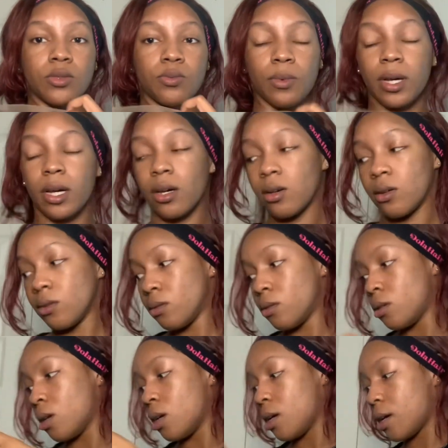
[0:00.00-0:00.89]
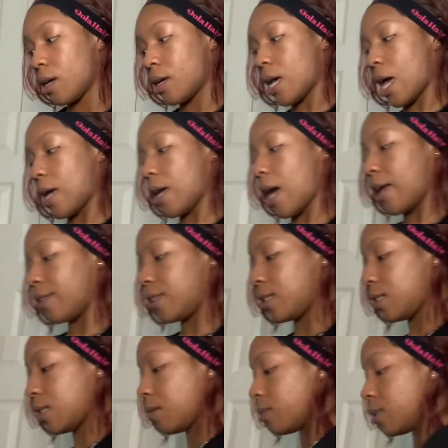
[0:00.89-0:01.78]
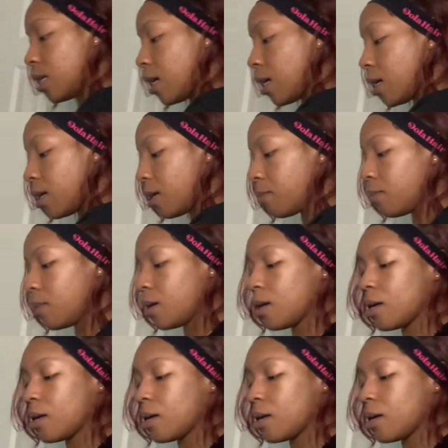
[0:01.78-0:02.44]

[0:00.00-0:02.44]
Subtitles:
well at the same time.